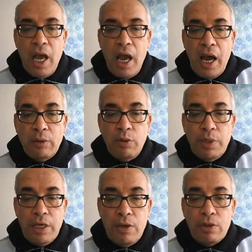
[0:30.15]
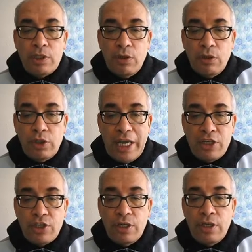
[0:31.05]
How do we use
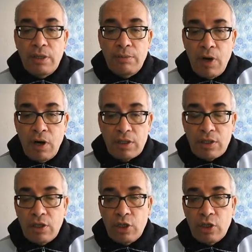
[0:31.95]
quotation marks?